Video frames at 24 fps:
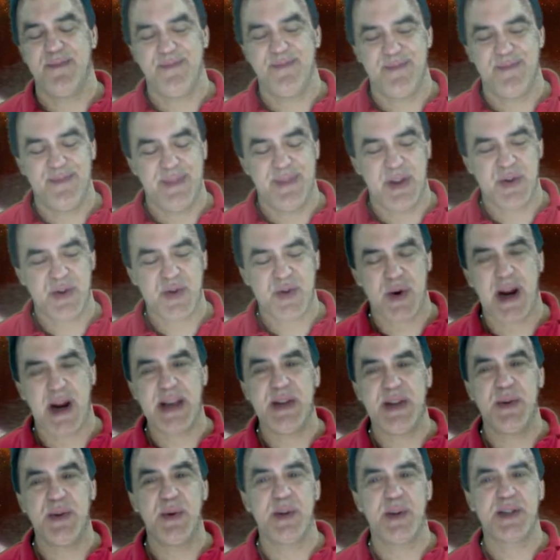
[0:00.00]
they're trying
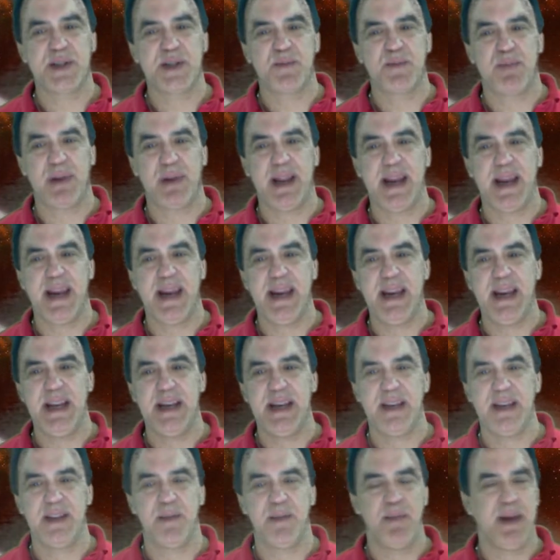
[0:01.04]
to
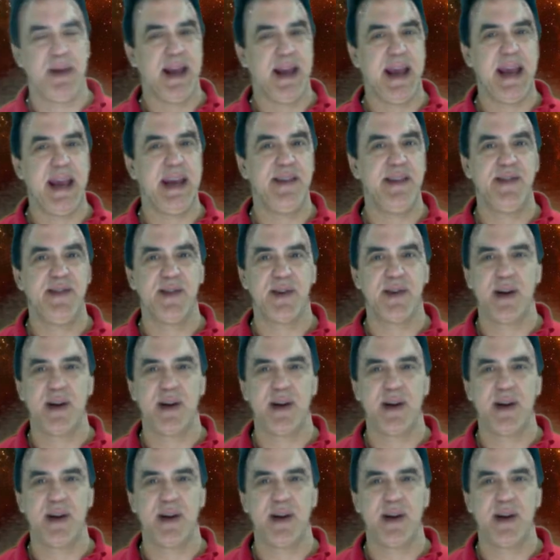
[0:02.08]
explain the behavior